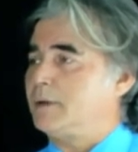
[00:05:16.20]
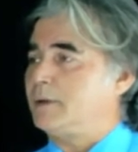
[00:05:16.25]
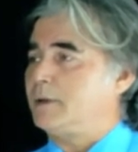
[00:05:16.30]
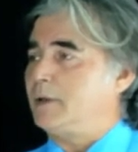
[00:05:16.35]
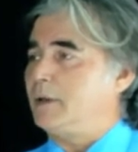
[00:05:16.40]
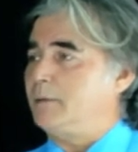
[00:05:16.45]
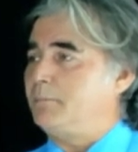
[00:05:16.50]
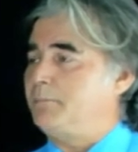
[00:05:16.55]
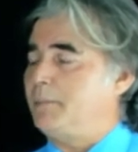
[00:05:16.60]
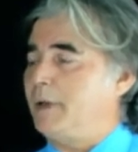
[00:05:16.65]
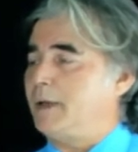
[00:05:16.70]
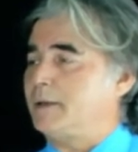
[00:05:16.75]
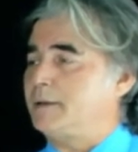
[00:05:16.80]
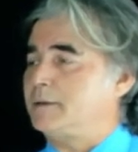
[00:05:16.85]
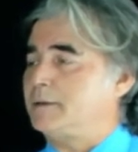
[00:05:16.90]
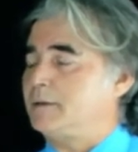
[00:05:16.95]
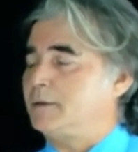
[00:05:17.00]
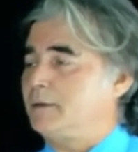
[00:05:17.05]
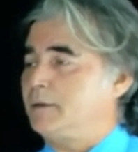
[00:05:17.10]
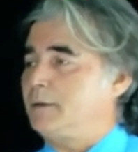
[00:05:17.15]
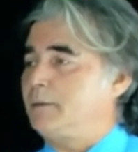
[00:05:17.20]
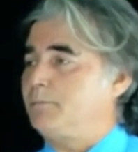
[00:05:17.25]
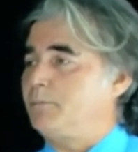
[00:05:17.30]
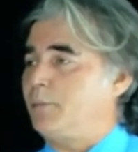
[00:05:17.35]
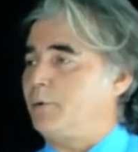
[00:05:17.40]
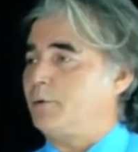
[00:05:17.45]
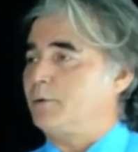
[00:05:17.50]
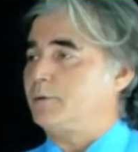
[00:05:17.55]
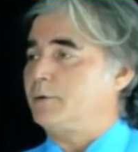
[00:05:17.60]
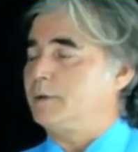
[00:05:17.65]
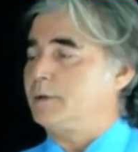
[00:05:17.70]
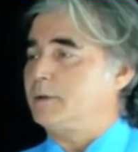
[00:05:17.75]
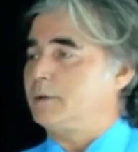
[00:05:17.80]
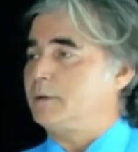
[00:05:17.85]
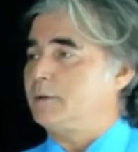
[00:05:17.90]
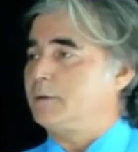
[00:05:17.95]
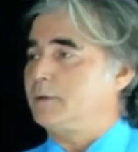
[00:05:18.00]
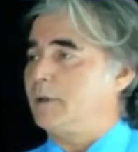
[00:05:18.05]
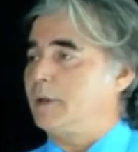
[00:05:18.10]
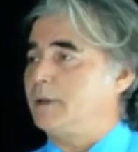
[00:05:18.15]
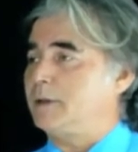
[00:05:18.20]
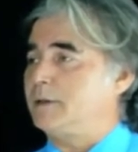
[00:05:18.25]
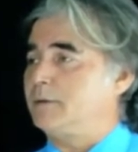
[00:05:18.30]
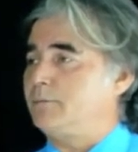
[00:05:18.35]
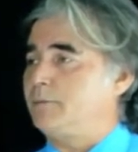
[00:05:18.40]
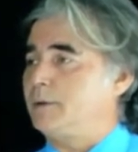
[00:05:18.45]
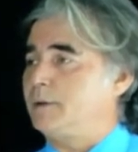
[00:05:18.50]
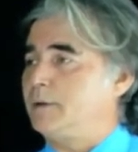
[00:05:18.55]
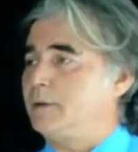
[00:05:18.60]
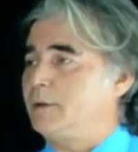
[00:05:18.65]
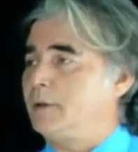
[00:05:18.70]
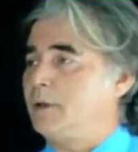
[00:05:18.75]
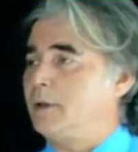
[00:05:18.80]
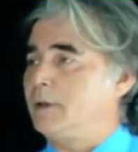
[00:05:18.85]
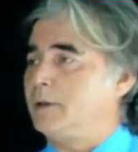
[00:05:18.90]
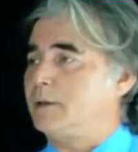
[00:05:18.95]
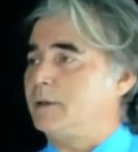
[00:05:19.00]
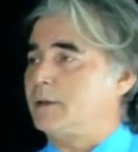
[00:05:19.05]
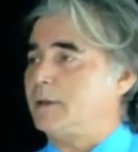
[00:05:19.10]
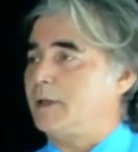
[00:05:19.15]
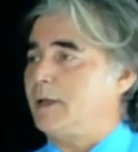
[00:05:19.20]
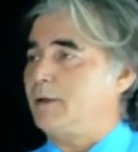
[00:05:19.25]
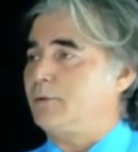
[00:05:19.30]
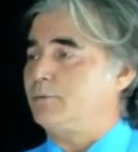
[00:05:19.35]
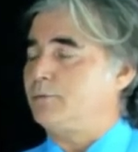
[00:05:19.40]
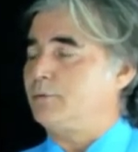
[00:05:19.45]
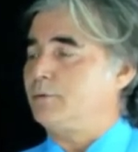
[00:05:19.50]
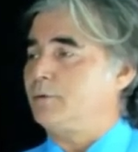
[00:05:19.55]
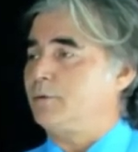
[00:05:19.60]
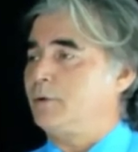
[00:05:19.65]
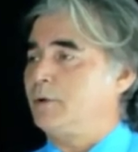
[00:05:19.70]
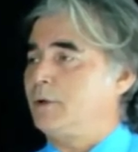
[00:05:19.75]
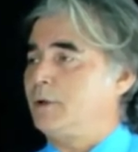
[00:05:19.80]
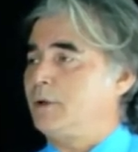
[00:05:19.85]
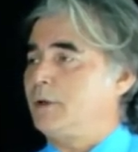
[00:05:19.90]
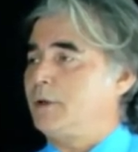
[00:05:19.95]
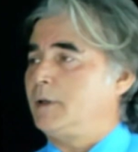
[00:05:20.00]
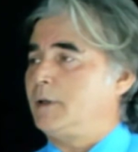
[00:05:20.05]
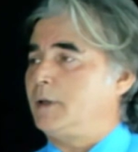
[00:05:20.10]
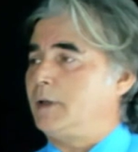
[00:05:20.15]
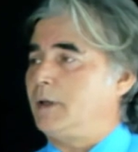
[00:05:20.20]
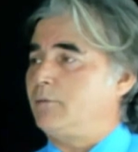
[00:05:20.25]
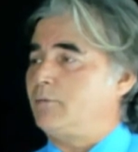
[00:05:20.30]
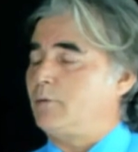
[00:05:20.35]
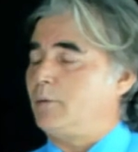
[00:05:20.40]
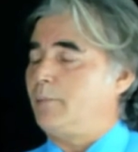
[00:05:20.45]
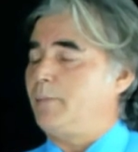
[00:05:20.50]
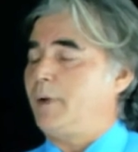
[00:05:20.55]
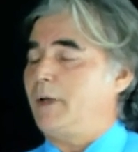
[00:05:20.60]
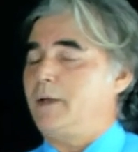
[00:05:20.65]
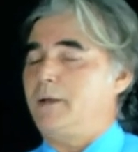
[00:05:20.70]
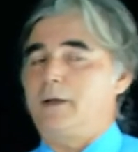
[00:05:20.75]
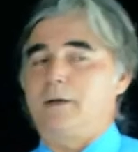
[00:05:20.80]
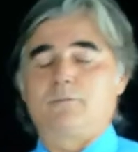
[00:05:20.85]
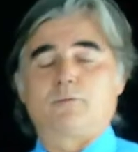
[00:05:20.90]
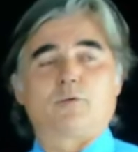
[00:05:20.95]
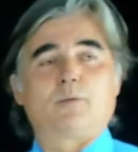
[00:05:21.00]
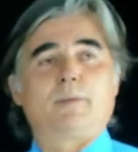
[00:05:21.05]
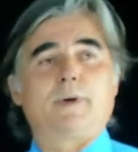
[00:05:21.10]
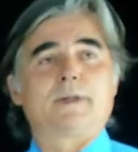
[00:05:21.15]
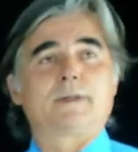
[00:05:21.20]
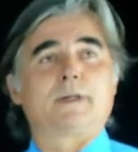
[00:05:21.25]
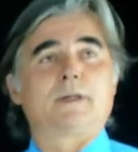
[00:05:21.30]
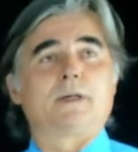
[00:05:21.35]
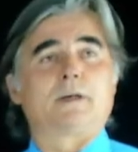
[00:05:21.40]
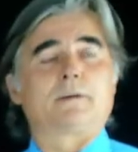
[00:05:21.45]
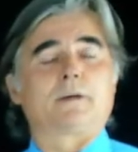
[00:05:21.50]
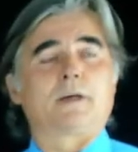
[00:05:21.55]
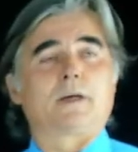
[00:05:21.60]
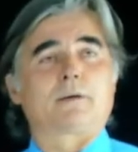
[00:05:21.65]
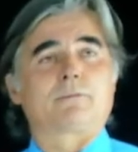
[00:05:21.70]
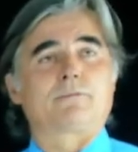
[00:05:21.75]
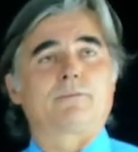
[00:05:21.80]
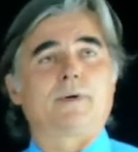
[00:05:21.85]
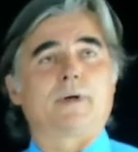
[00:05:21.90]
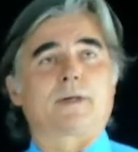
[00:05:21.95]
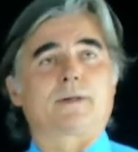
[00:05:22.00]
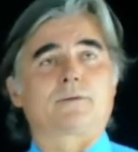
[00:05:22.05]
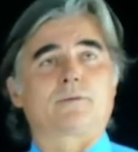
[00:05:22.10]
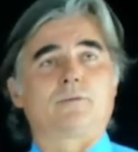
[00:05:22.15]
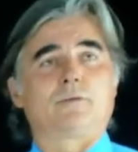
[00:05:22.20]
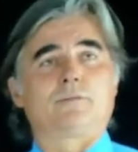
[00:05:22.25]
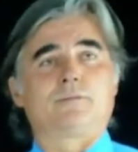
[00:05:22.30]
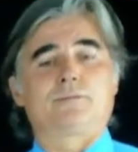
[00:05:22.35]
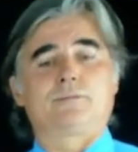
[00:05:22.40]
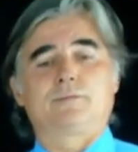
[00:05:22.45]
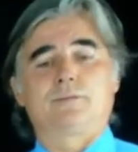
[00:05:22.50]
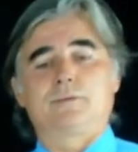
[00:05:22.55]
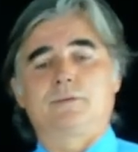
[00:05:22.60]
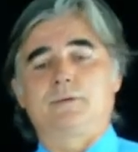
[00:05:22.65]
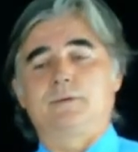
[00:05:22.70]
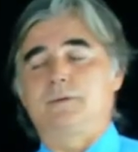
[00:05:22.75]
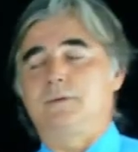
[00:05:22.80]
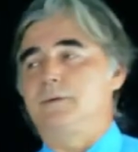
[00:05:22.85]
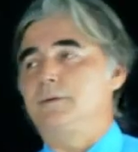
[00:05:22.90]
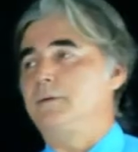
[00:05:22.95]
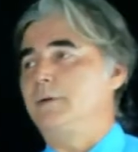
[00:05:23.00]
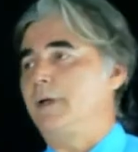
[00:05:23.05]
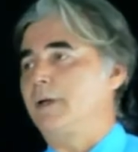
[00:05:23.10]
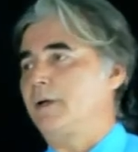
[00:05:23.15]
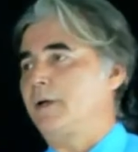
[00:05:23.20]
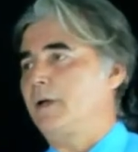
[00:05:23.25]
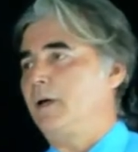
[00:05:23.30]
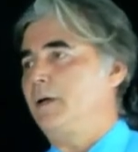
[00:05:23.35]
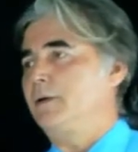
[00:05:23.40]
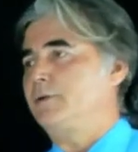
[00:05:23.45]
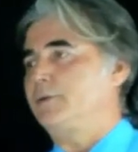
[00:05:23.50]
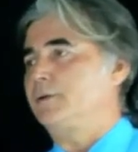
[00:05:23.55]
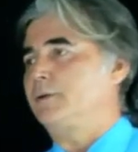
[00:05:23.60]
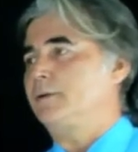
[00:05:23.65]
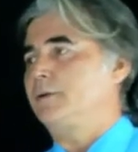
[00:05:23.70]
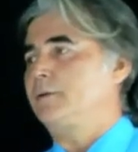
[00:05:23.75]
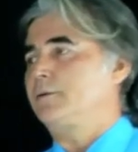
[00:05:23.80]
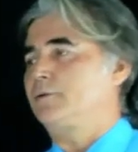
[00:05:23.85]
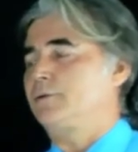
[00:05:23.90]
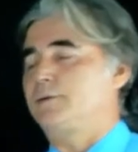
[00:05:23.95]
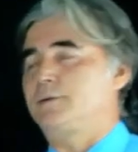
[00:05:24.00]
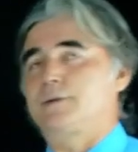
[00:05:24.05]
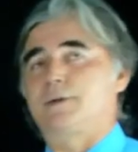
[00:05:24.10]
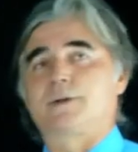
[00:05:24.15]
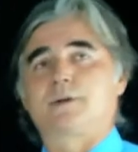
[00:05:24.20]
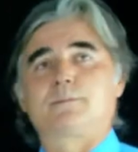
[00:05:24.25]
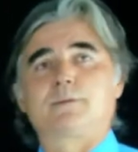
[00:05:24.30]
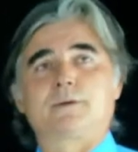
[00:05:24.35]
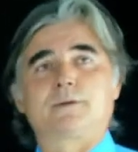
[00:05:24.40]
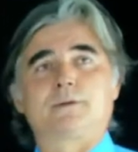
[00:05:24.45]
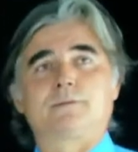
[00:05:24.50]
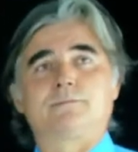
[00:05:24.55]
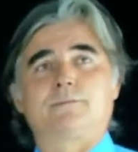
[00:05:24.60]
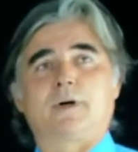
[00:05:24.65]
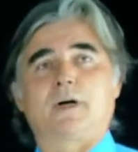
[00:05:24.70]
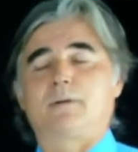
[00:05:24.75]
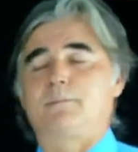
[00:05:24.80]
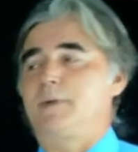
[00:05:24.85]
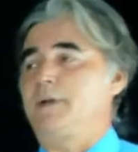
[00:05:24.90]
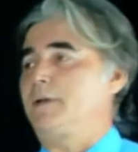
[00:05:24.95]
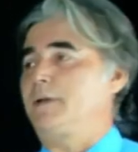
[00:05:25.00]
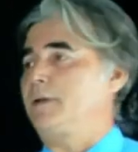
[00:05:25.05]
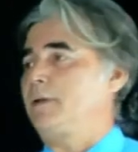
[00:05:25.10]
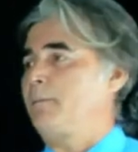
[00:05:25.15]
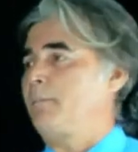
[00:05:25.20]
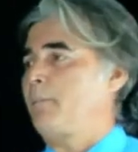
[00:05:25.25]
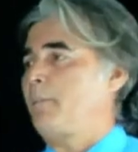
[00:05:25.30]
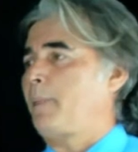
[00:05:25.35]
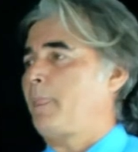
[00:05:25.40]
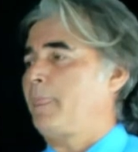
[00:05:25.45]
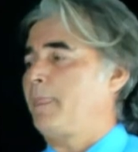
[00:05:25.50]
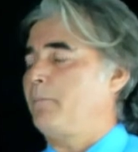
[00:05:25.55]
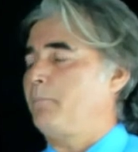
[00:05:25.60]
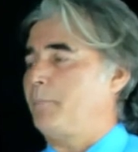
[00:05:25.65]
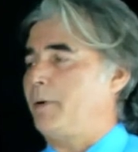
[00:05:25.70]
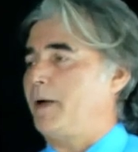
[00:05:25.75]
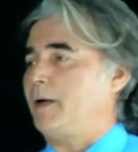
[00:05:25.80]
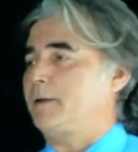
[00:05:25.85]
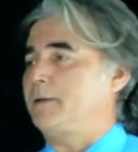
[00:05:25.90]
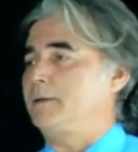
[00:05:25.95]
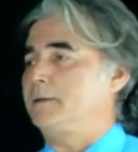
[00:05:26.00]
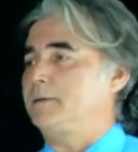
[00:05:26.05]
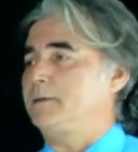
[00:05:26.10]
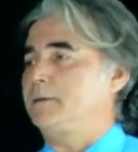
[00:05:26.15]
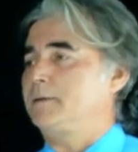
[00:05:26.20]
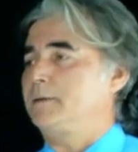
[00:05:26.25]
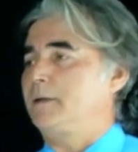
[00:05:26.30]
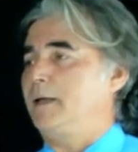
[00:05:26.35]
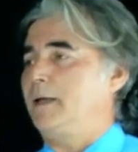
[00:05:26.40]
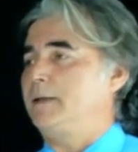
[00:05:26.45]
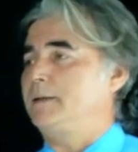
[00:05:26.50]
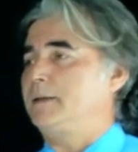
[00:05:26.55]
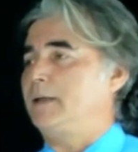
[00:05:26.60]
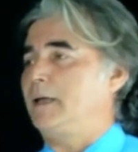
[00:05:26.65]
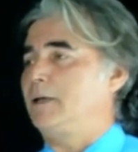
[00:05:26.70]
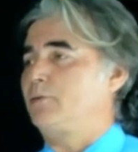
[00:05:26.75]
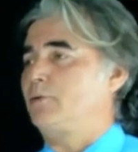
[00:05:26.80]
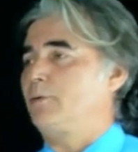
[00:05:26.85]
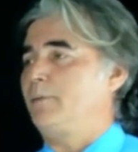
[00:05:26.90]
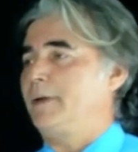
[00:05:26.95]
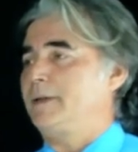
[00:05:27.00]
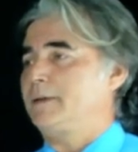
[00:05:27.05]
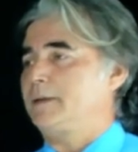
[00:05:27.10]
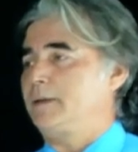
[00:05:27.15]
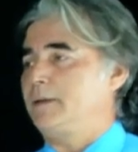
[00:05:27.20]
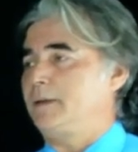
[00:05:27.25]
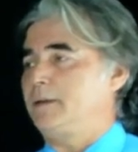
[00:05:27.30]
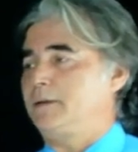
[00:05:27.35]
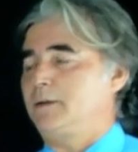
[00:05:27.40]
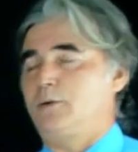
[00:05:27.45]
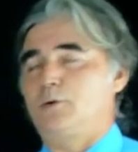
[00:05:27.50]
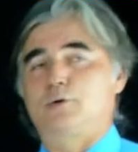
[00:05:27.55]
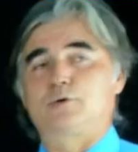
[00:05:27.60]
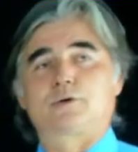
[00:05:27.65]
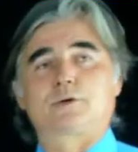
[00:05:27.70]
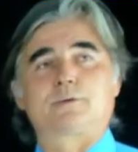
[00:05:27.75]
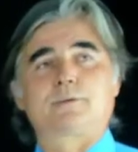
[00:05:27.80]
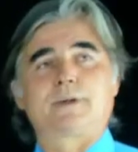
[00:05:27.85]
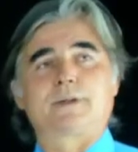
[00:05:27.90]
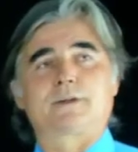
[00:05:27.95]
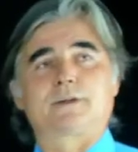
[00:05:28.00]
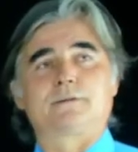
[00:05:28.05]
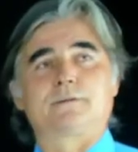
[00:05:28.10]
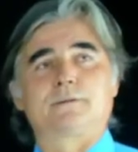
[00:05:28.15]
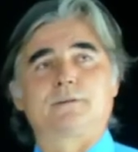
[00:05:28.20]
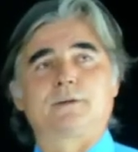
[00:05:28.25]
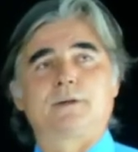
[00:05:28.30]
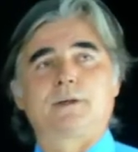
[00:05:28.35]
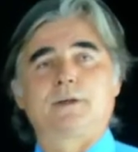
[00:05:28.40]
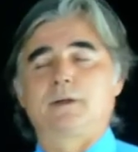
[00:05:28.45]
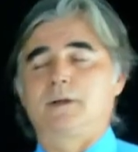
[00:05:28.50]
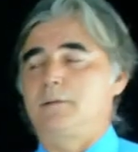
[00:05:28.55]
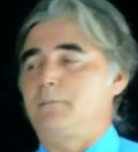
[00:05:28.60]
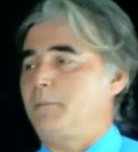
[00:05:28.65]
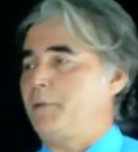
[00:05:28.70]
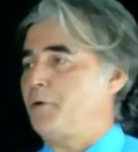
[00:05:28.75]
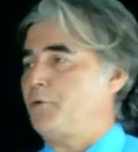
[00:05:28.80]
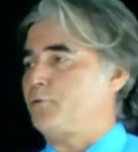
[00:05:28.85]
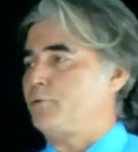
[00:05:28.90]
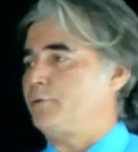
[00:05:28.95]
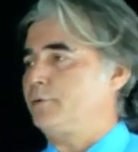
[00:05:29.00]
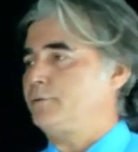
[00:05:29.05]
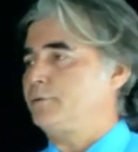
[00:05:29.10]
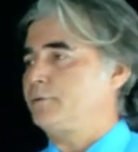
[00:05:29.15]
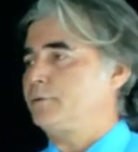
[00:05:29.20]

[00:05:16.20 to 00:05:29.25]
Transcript: impacts important, and we try to environmental effect of agriculture, sustainable farming practice and environmental conservation measures.